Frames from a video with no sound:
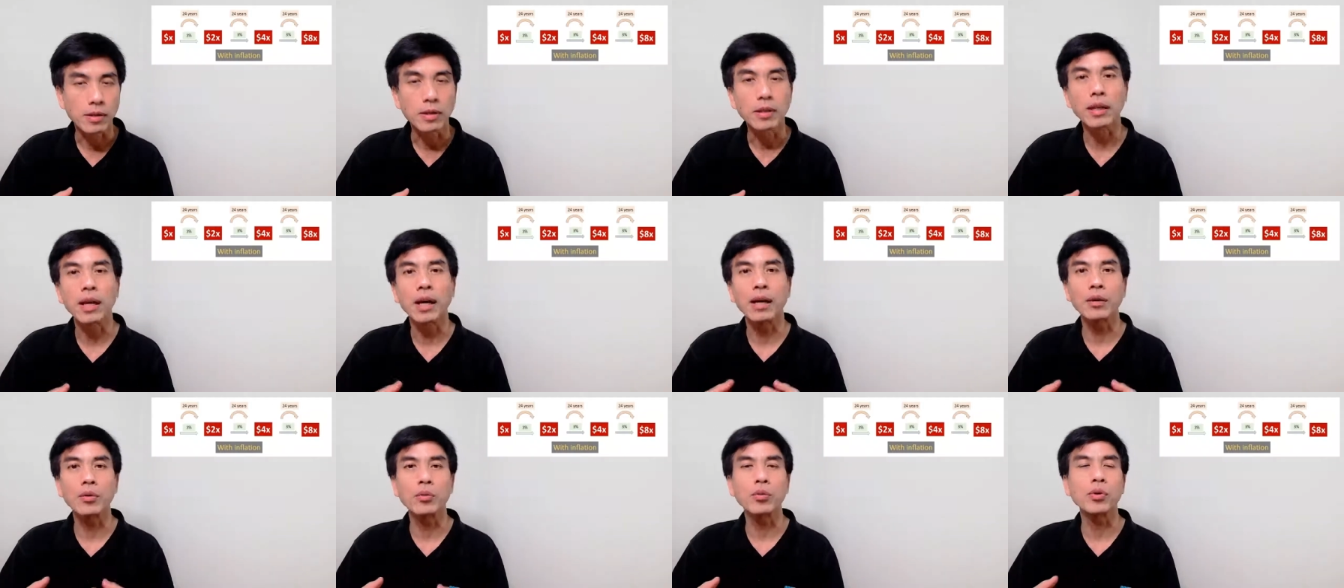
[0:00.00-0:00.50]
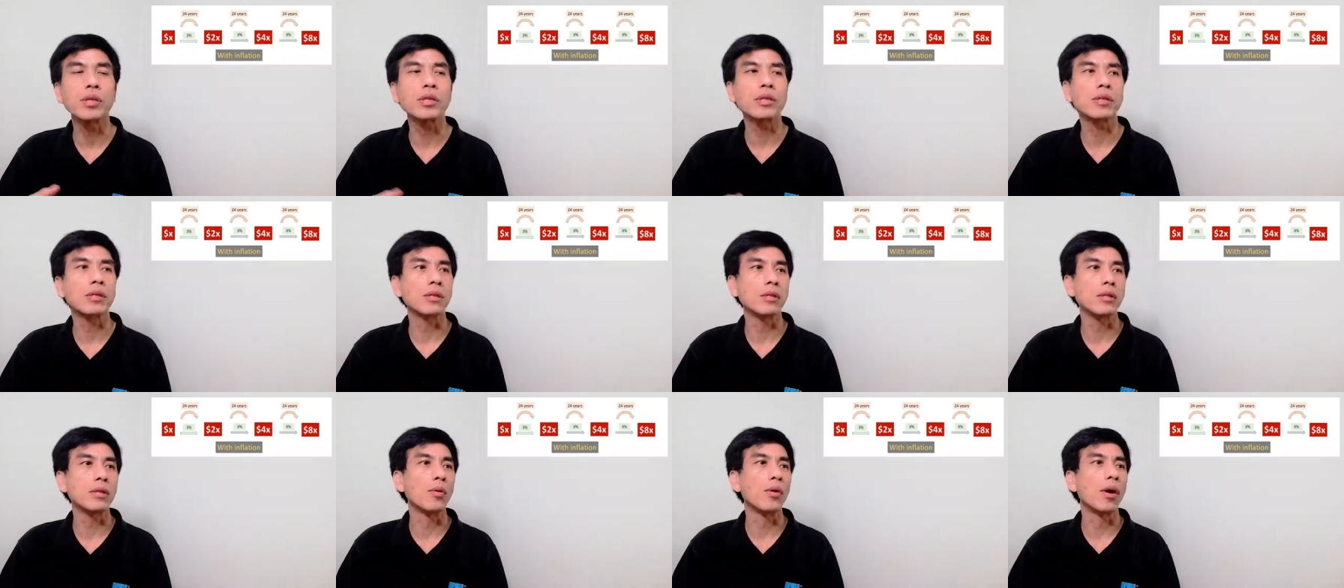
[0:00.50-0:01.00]
In other
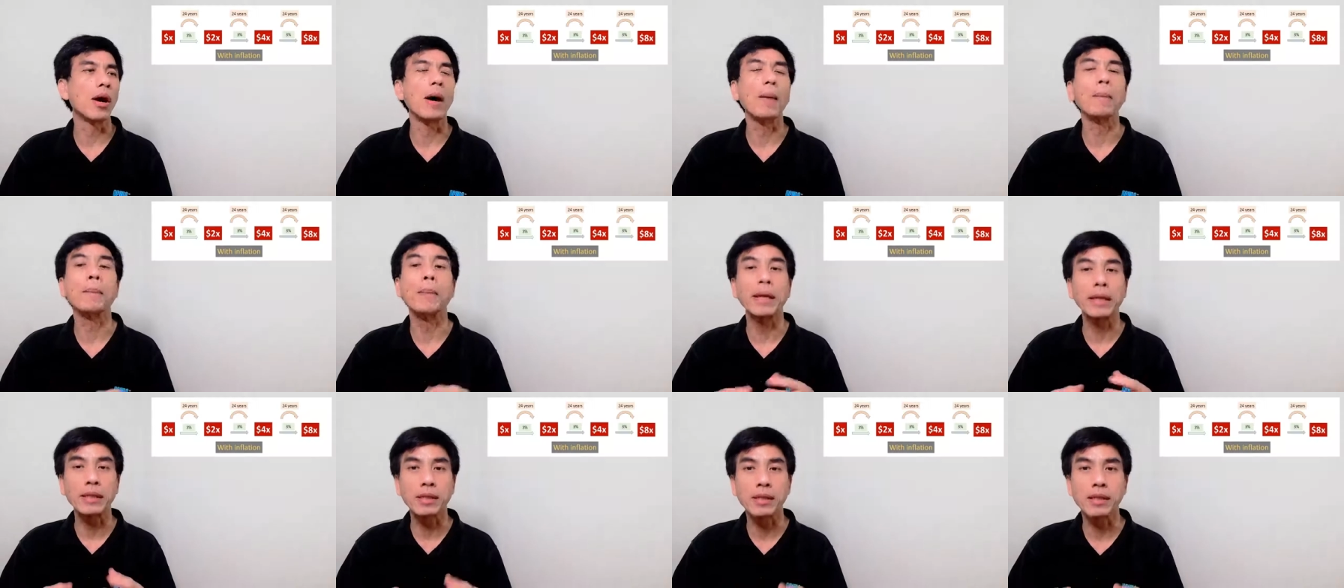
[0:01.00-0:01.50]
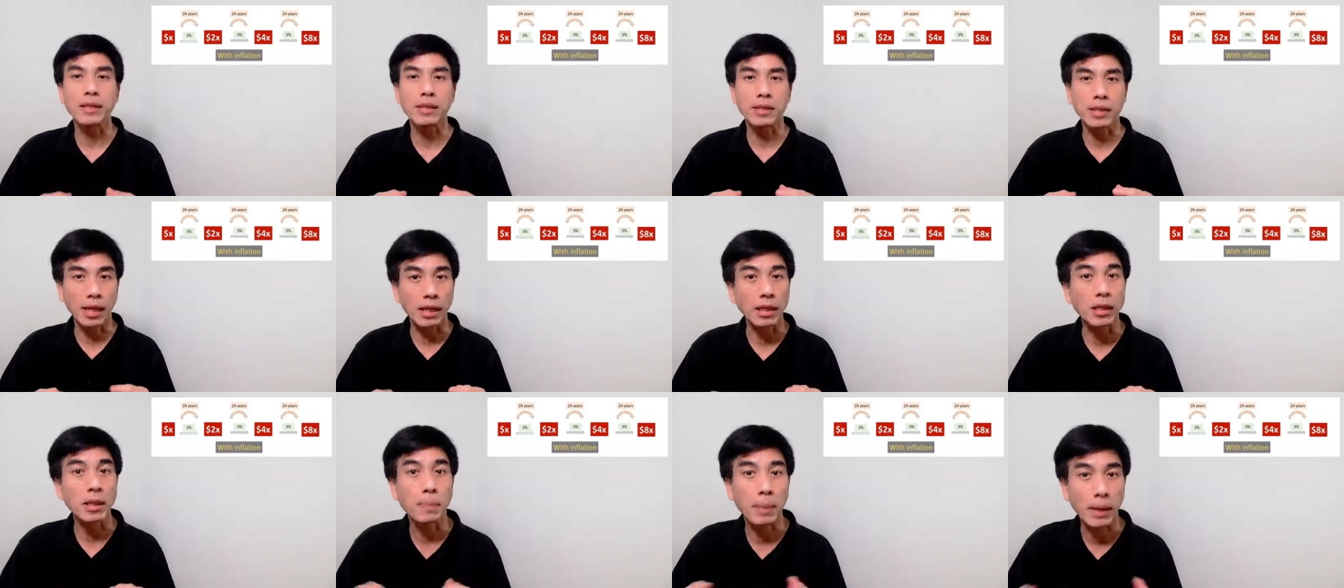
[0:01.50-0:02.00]
words, you are
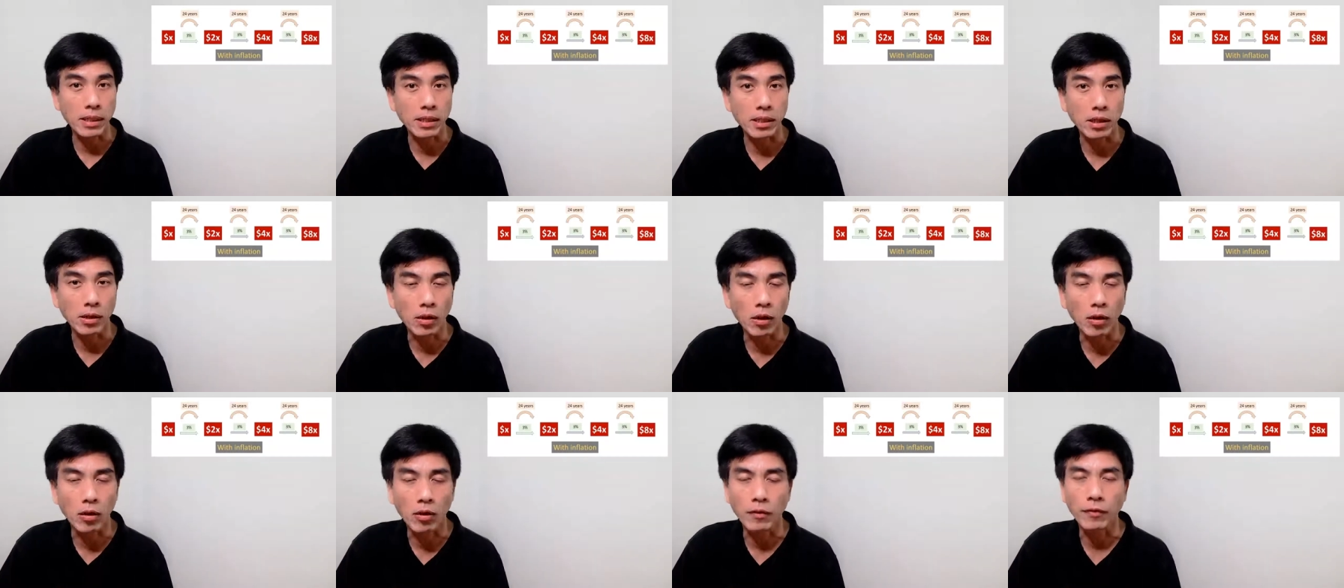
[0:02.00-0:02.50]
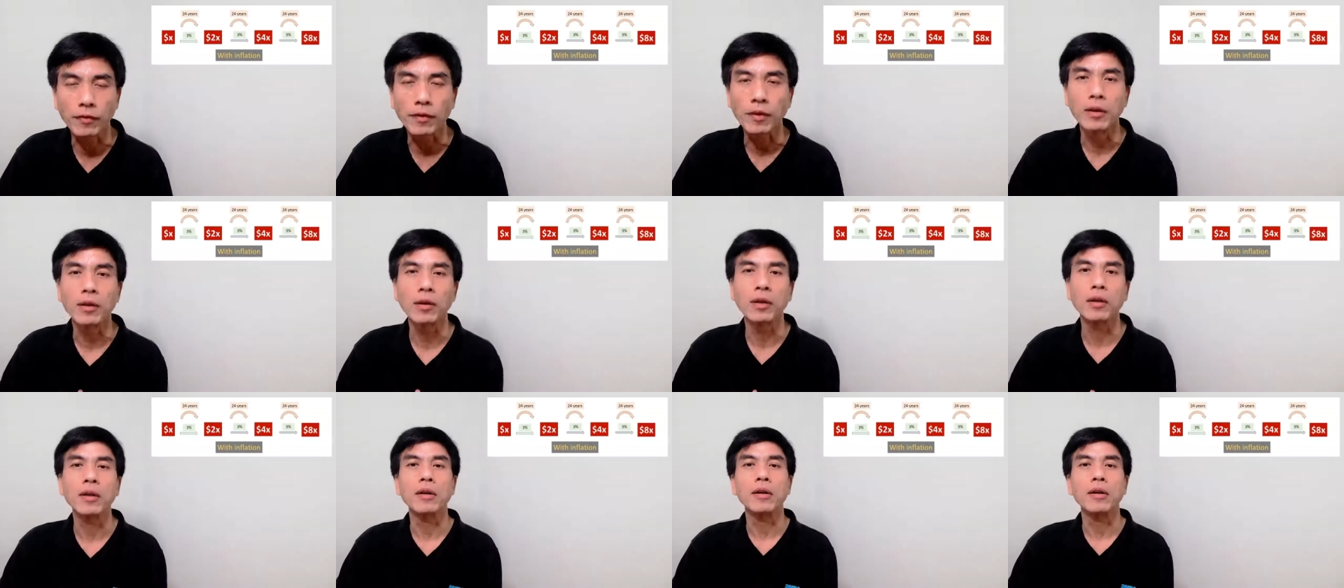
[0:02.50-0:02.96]
slightly better off